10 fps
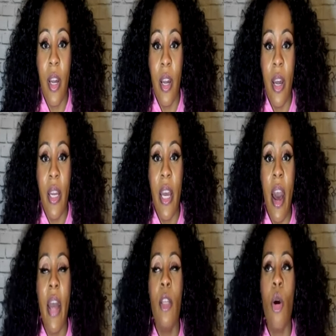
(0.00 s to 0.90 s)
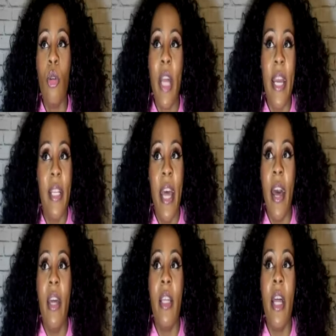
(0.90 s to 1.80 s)
Yeah, I don't like
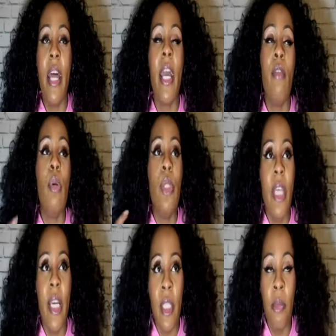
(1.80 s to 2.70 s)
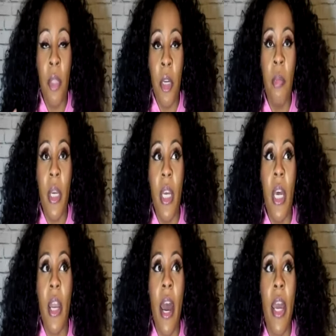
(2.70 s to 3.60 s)
that. And like if you say something to me
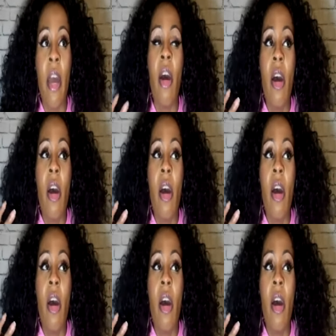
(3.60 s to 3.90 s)
and I